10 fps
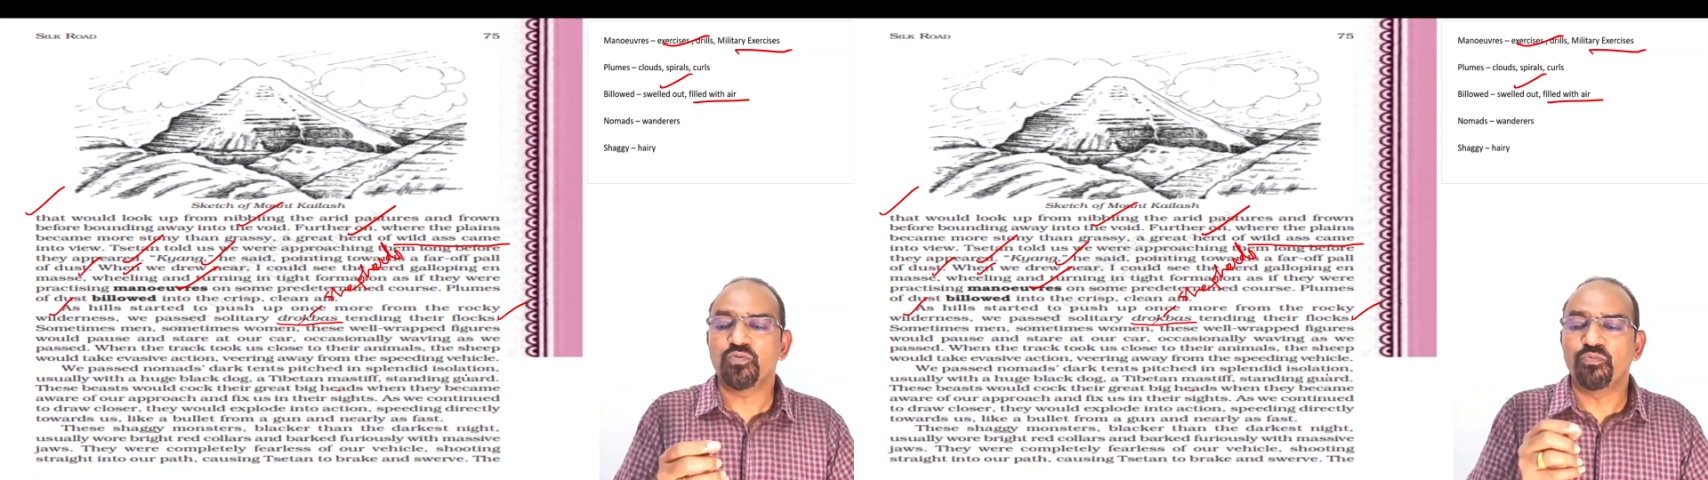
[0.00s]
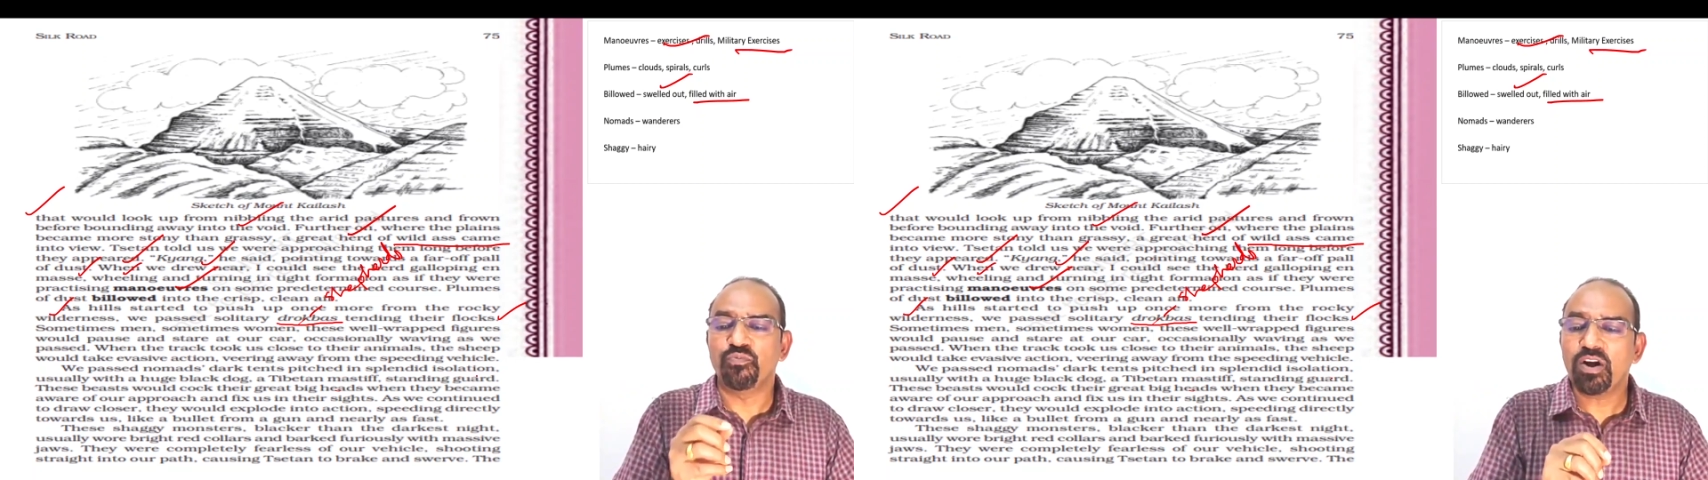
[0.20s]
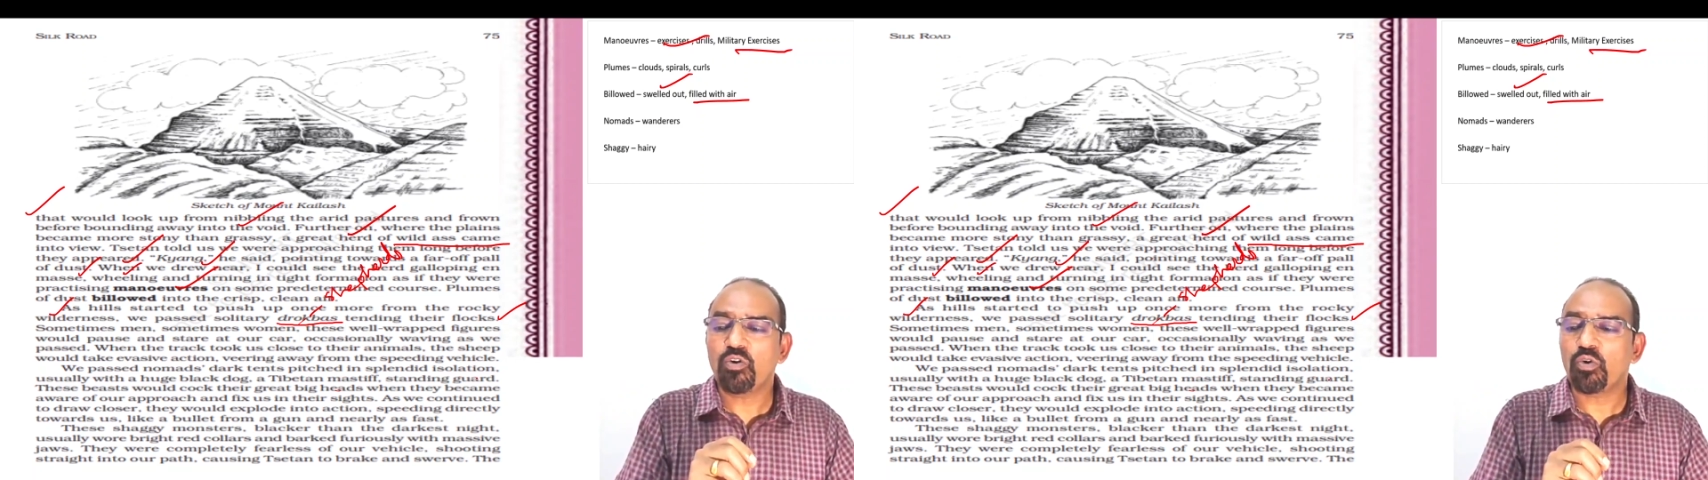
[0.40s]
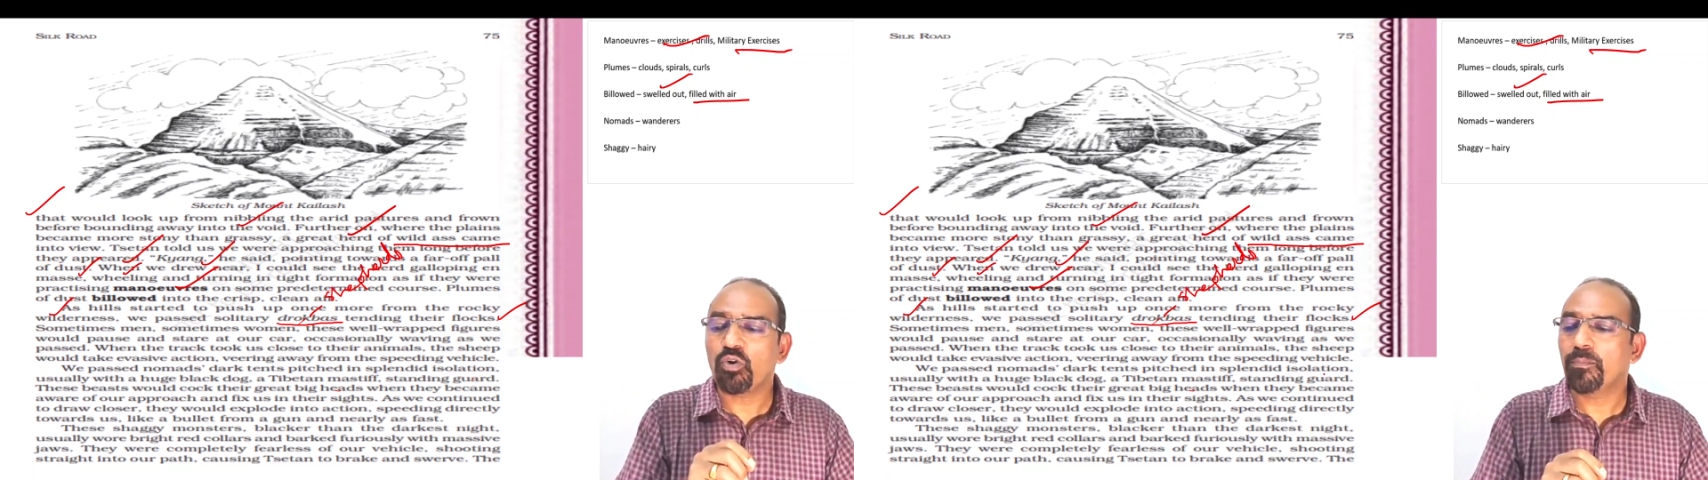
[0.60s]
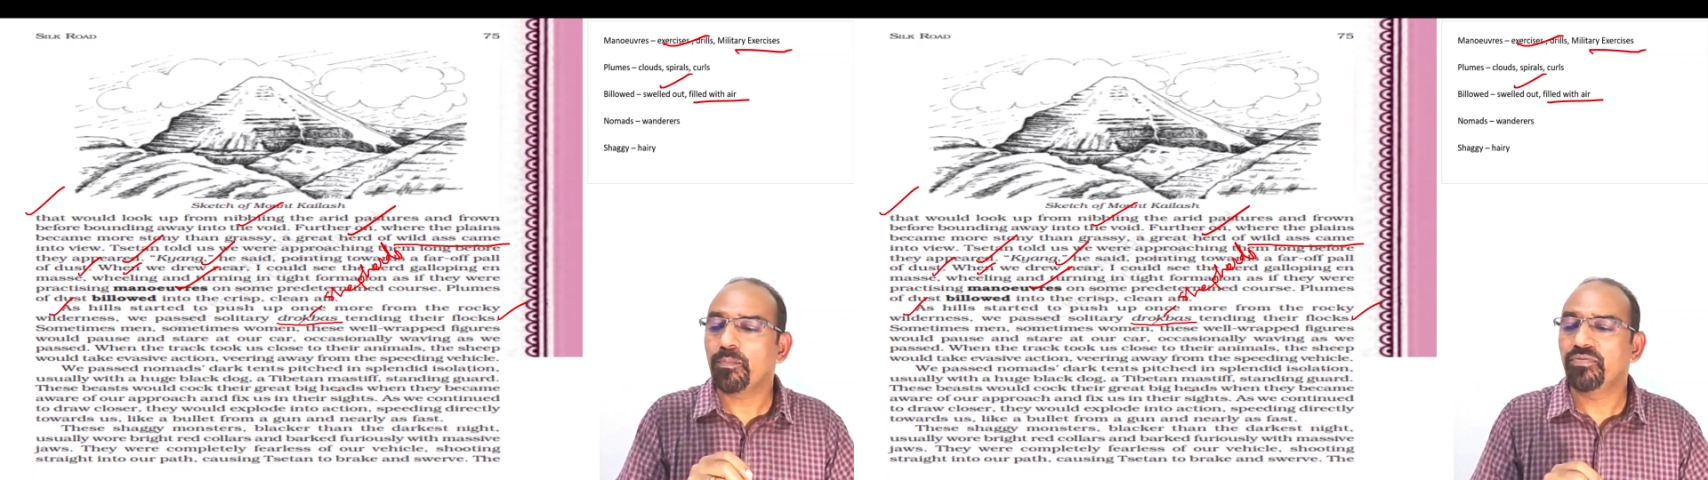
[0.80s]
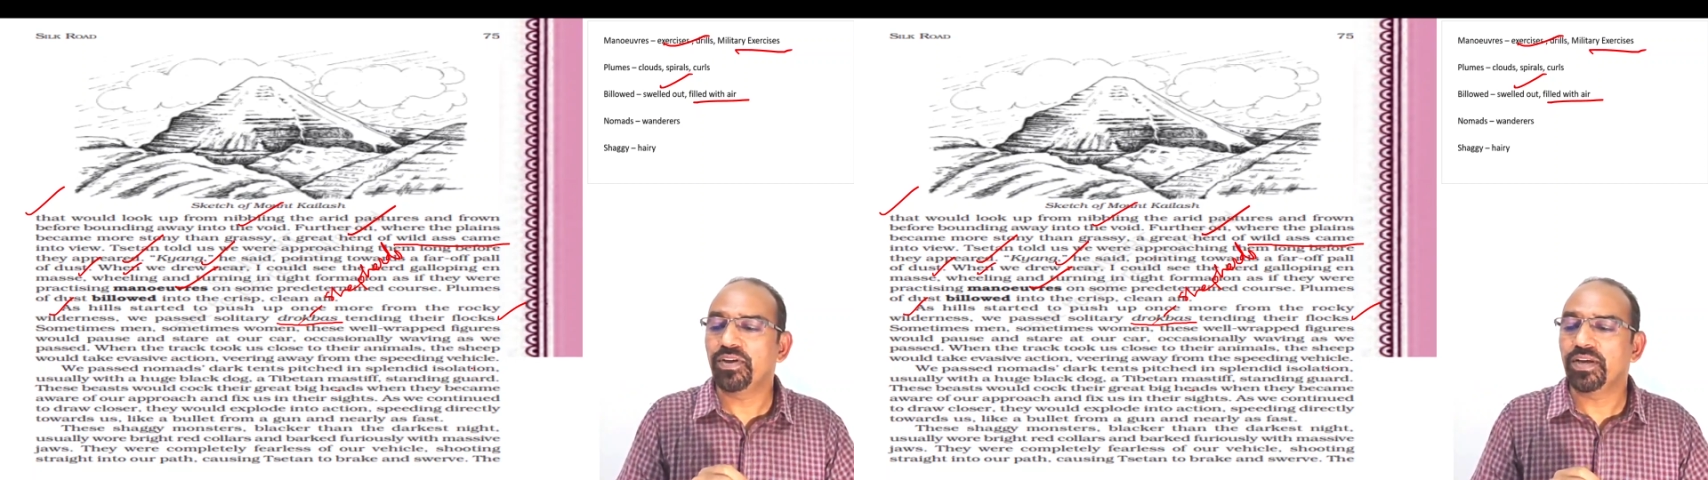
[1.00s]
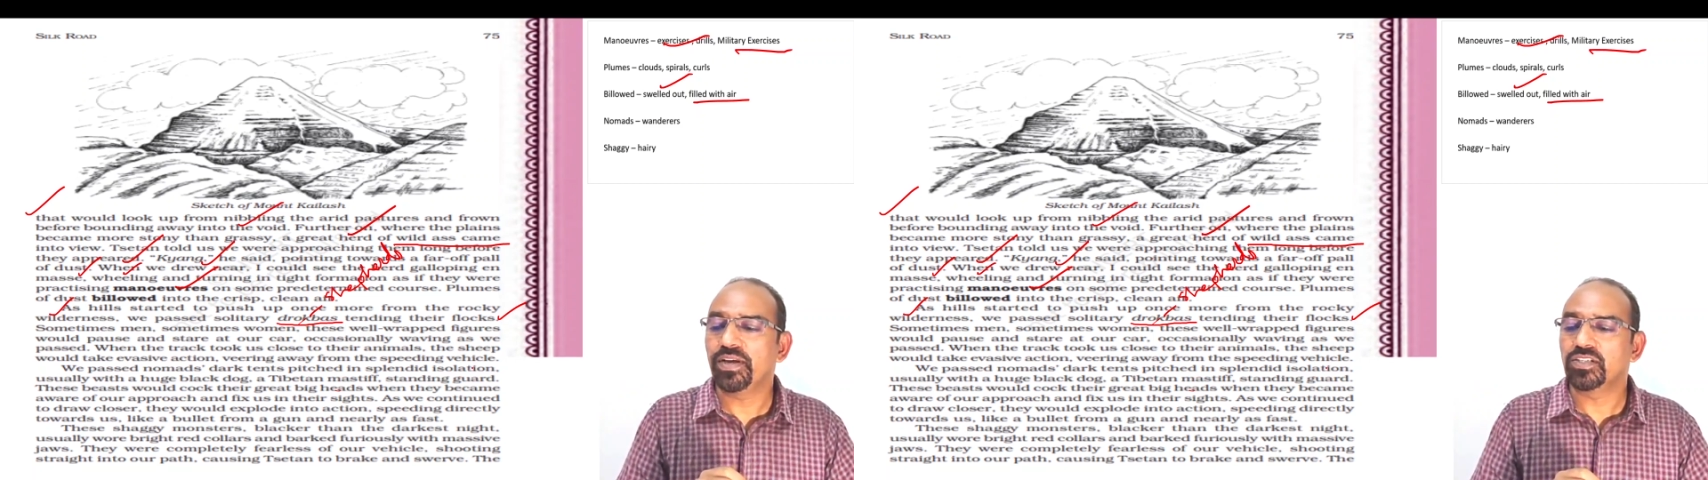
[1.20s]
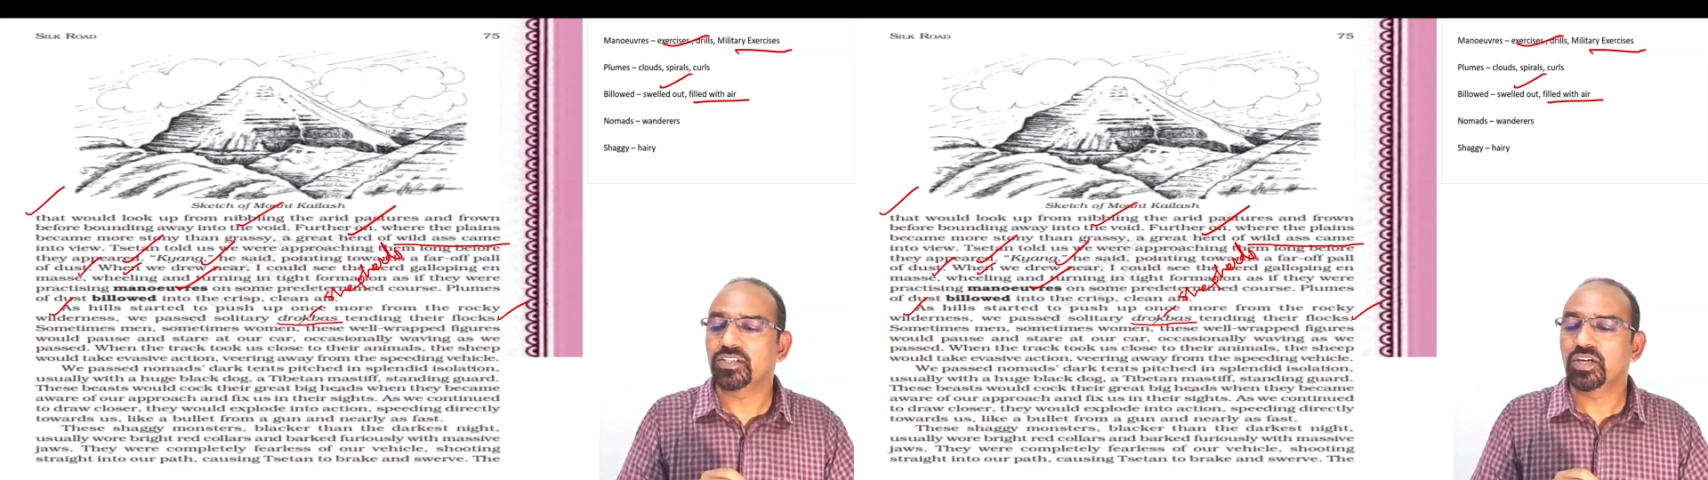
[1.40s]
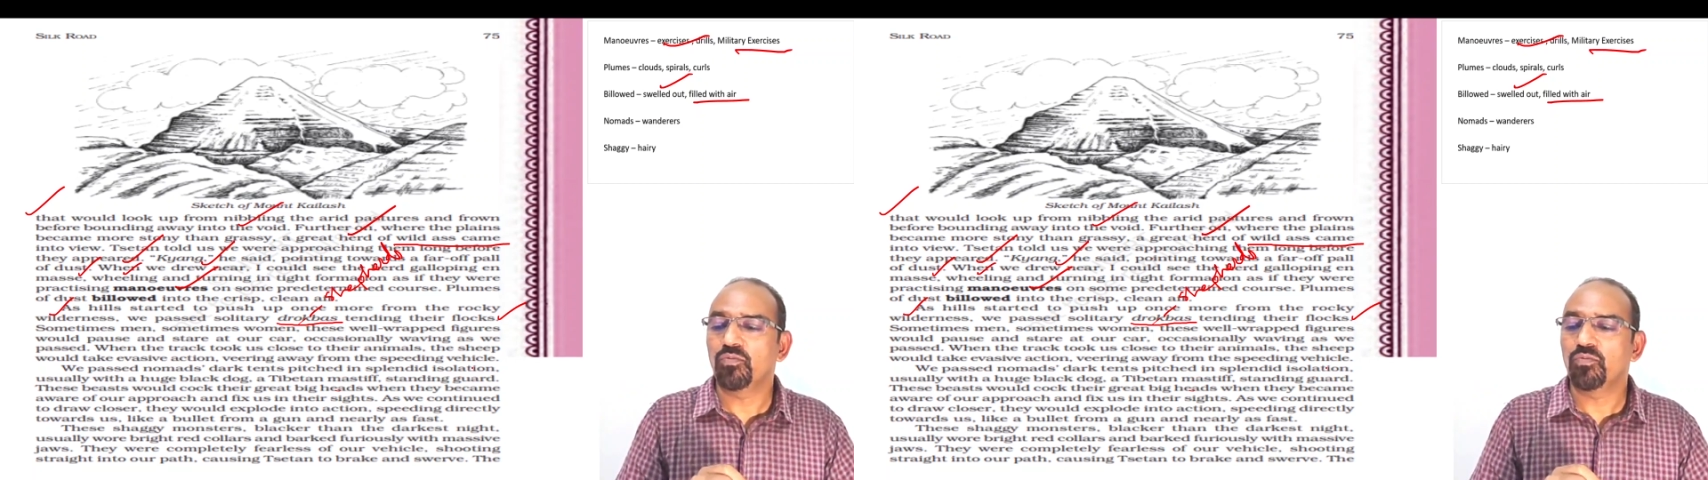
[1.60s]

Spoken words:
well-wrapped figures